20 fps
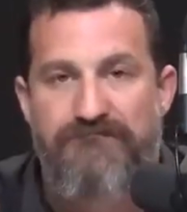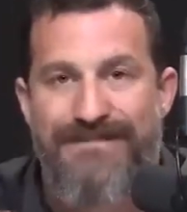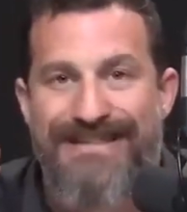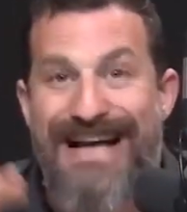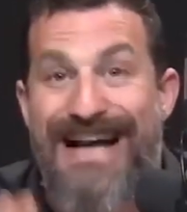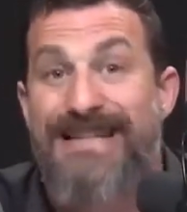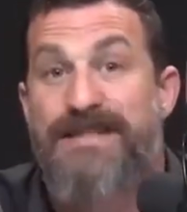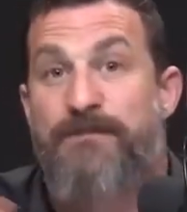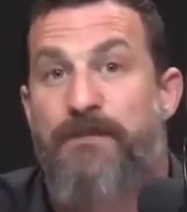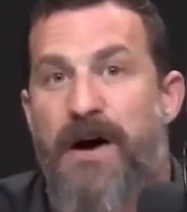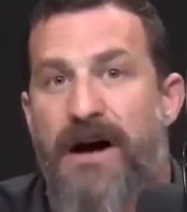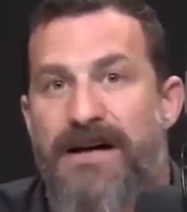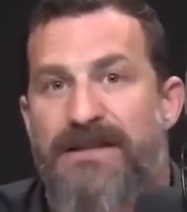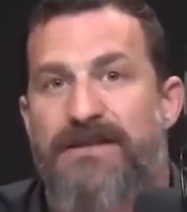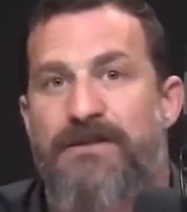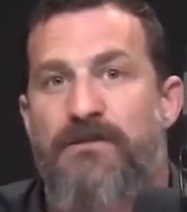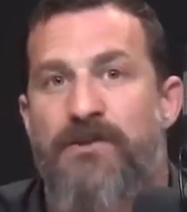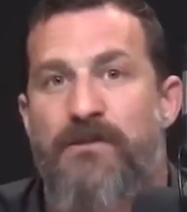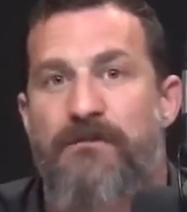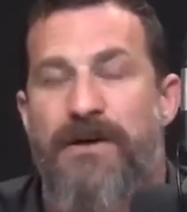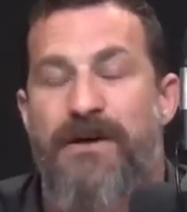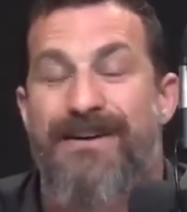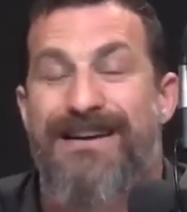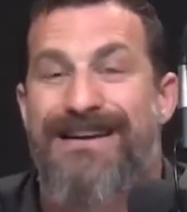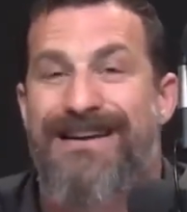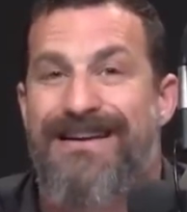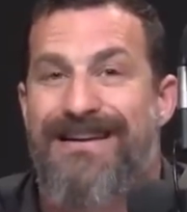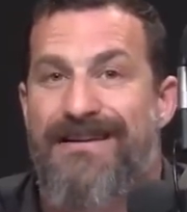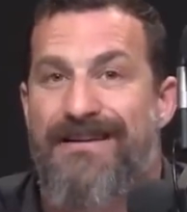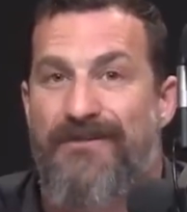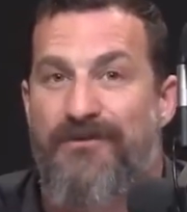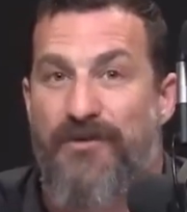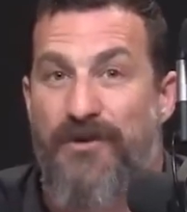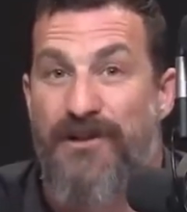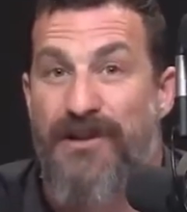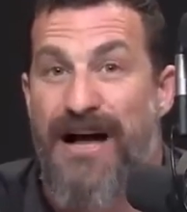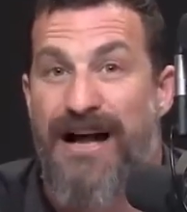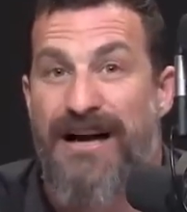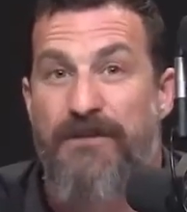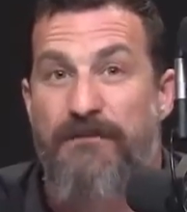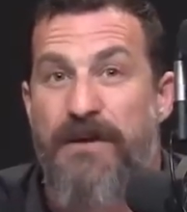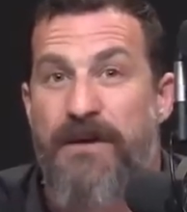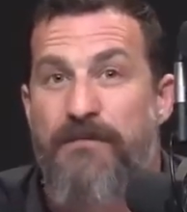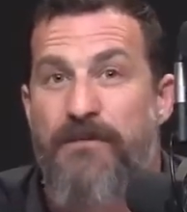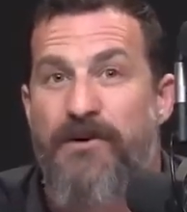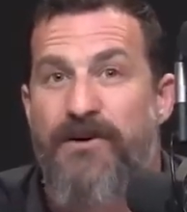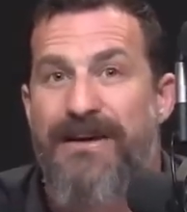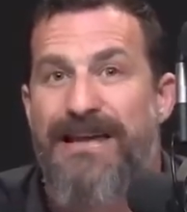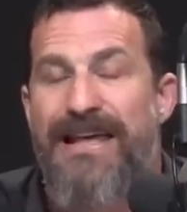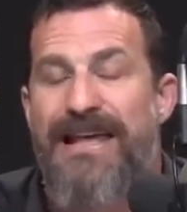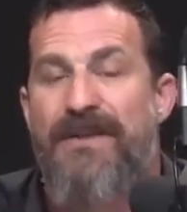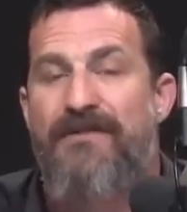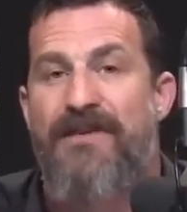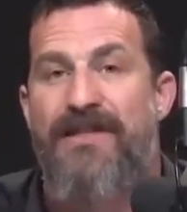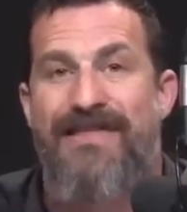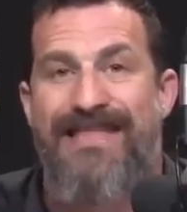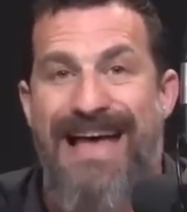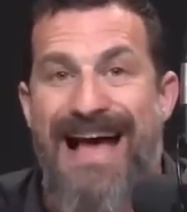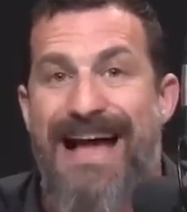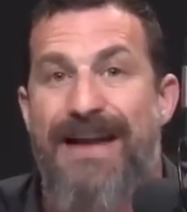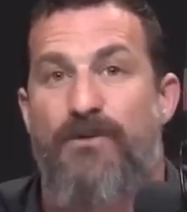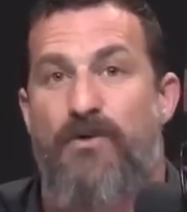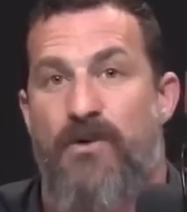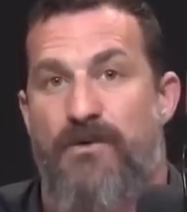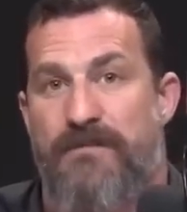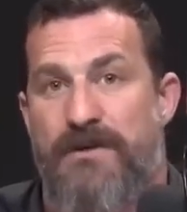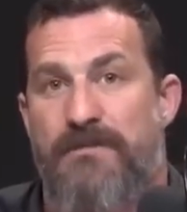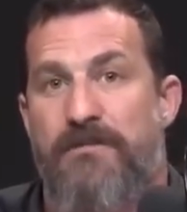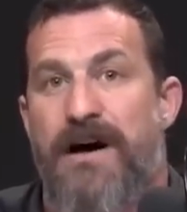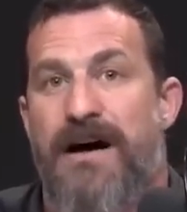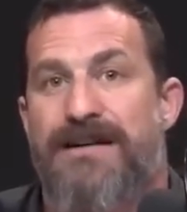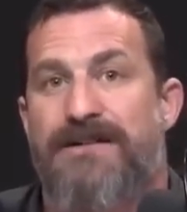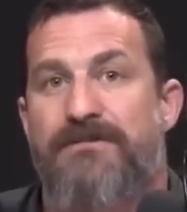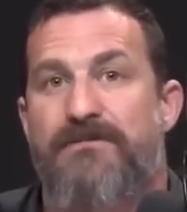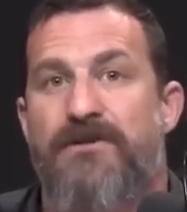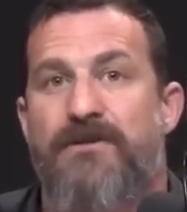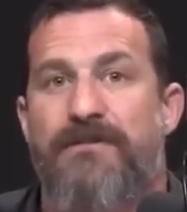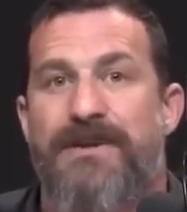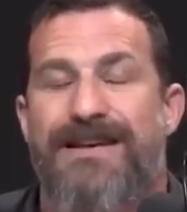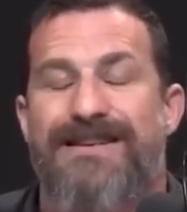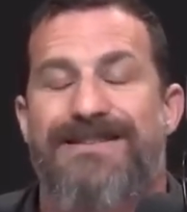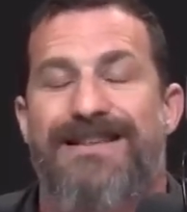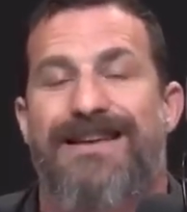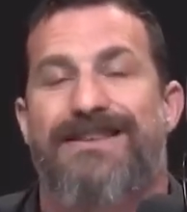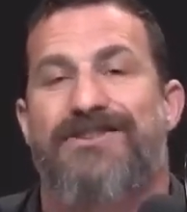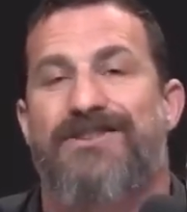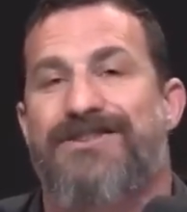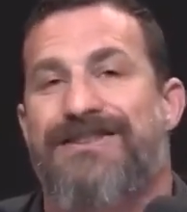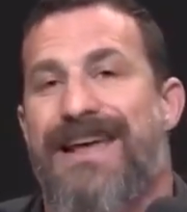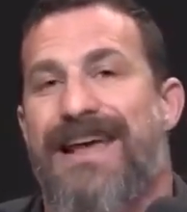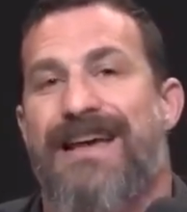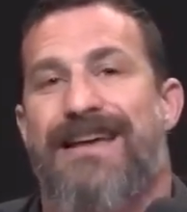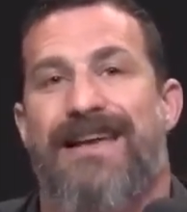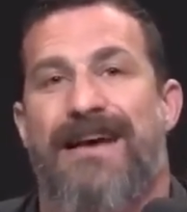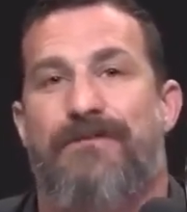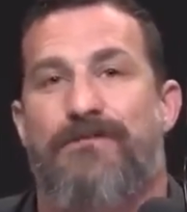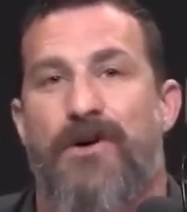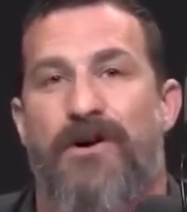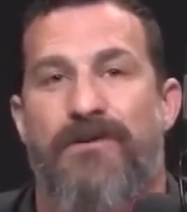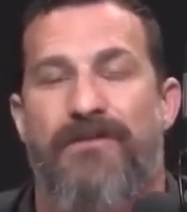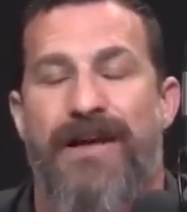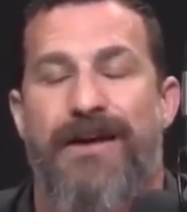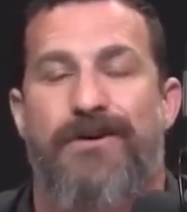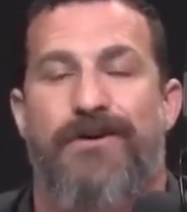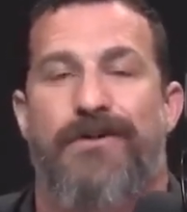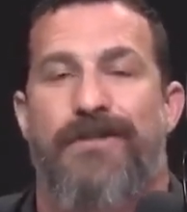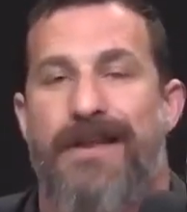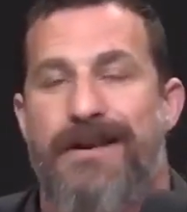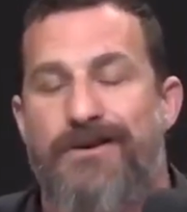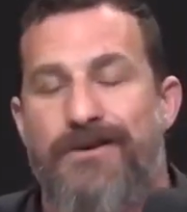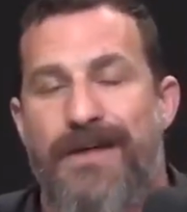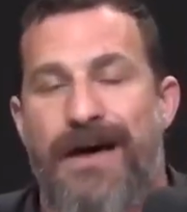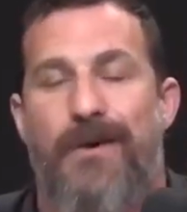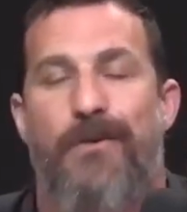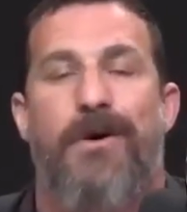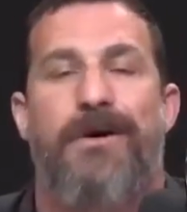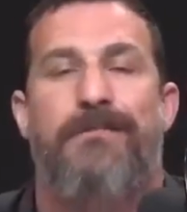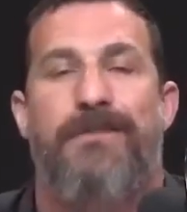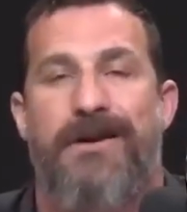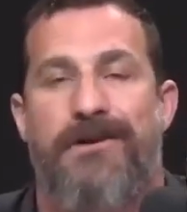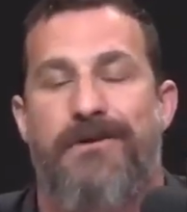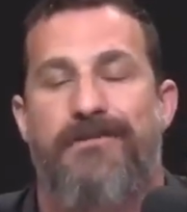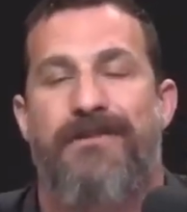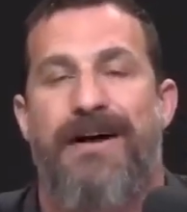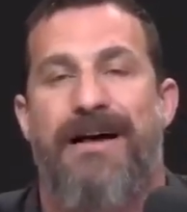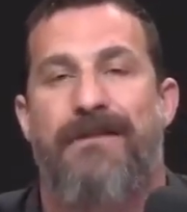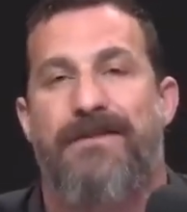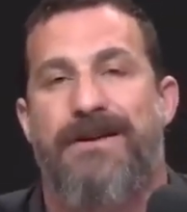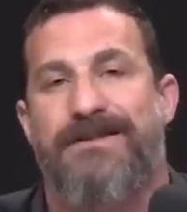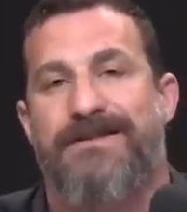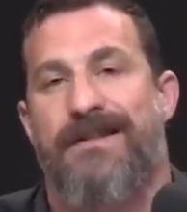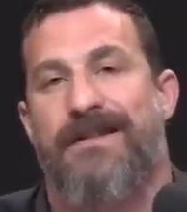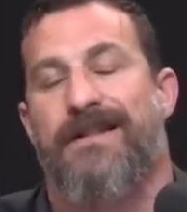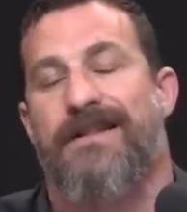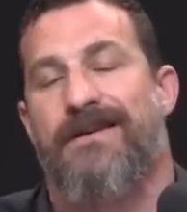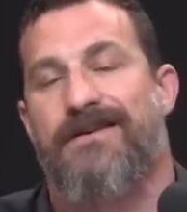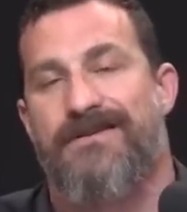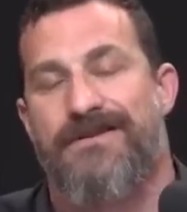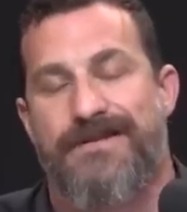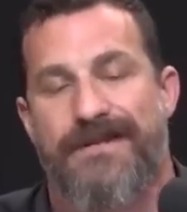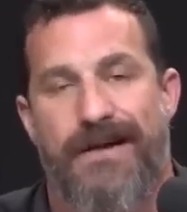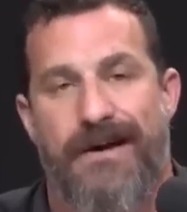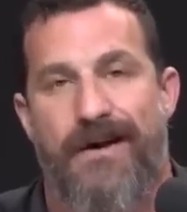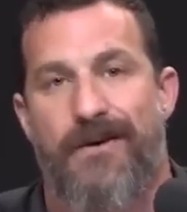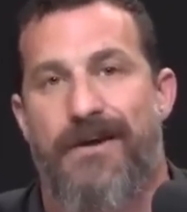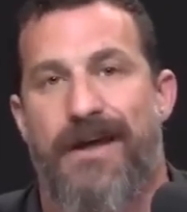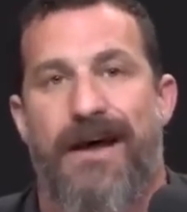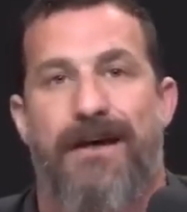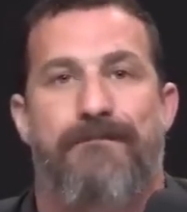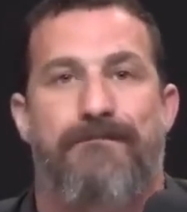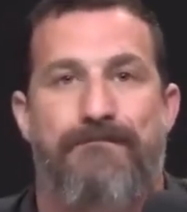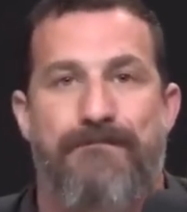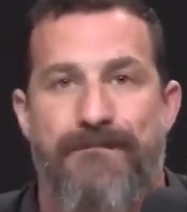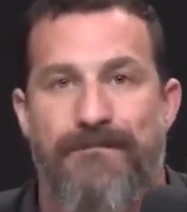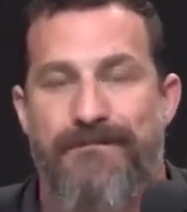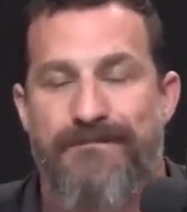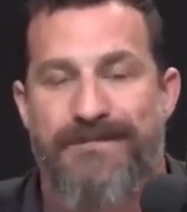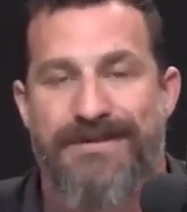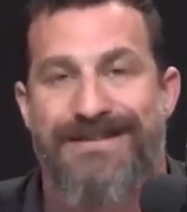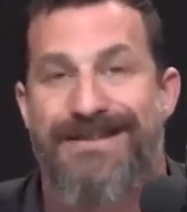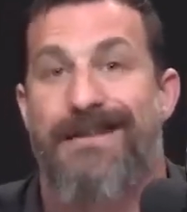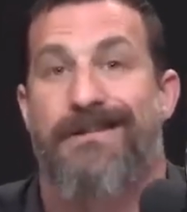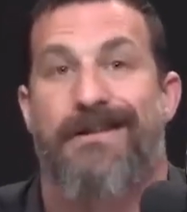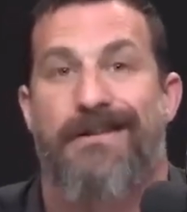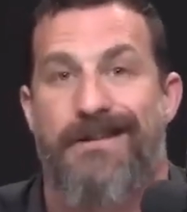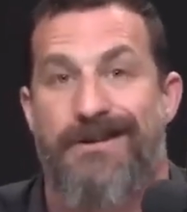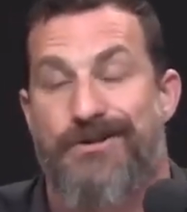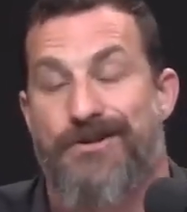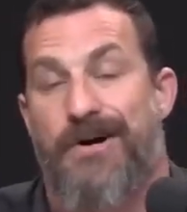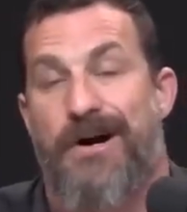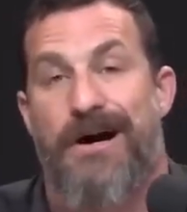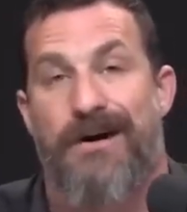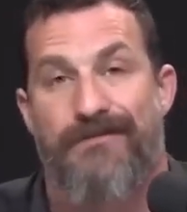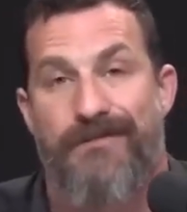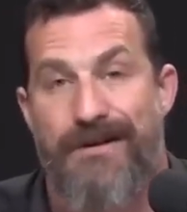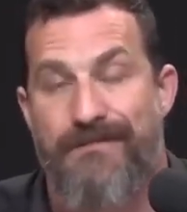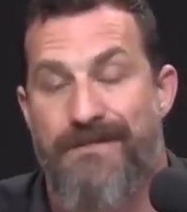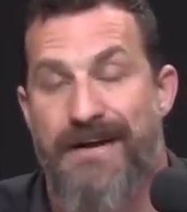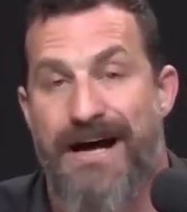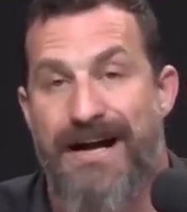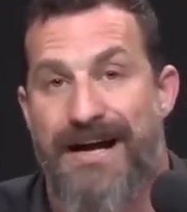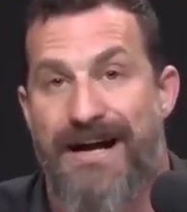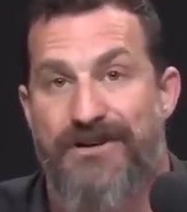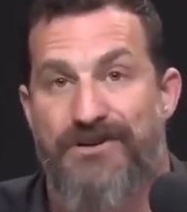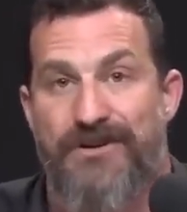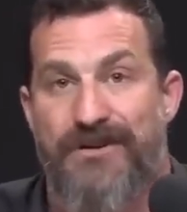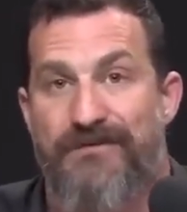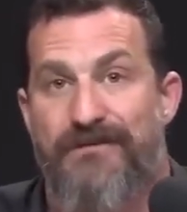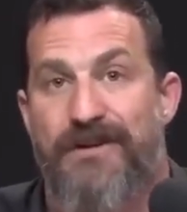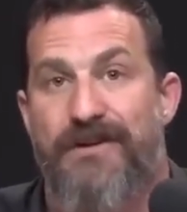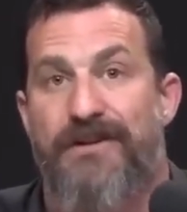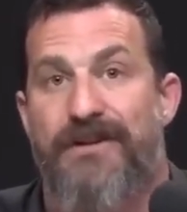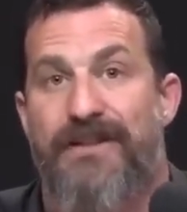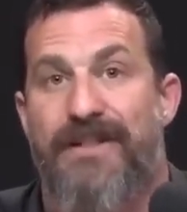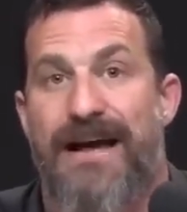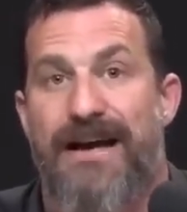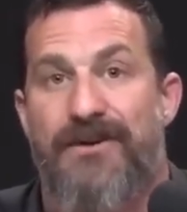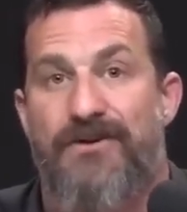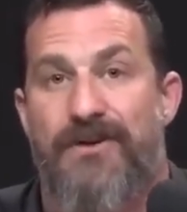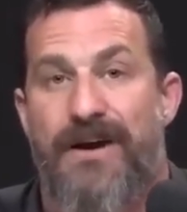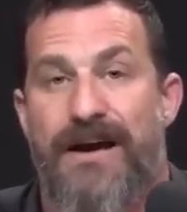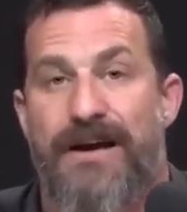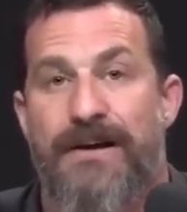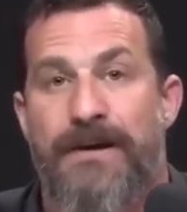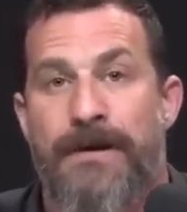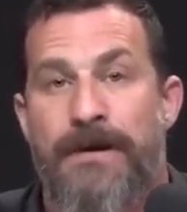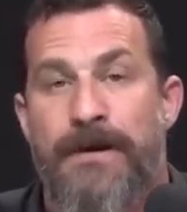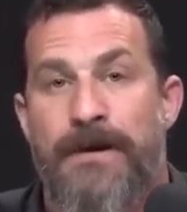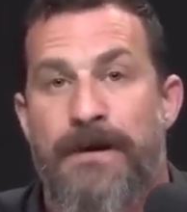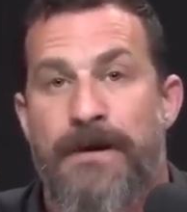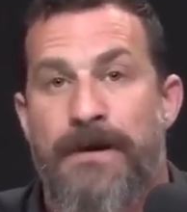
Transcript: That's possible, but for a lot of people, even that won't be possible because they just can't get motivated, or they do that 1 minute or 5 minutes and they're just like, okay, I'm still in the trough. I'm not actually feeling that great.